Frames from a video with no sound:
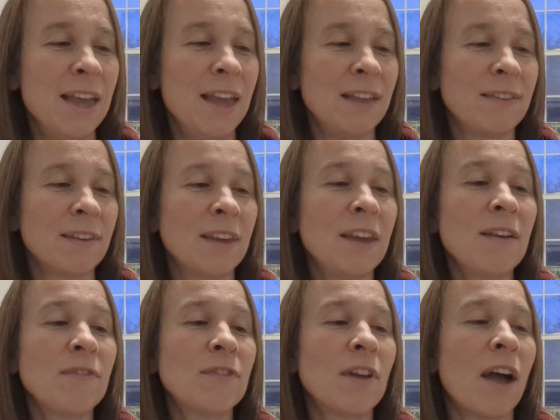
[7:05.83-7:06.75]
It's a
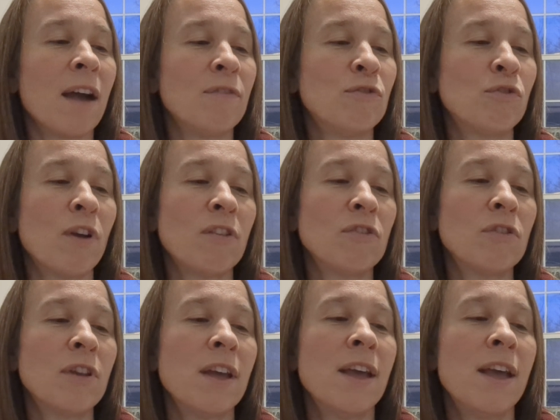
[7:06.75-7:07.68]
gift I've
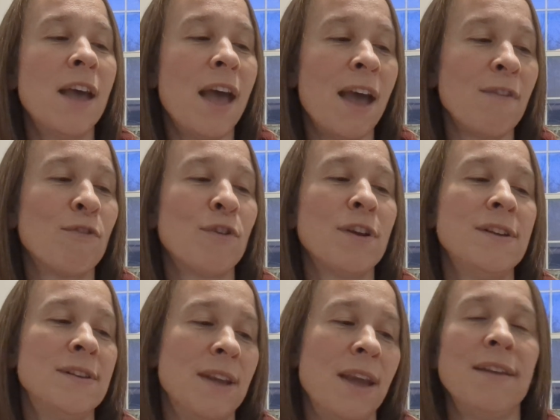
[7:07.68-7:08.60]
treasured every
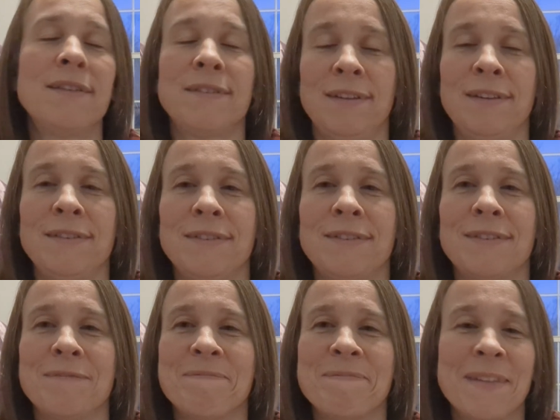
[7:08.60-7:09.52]
day since.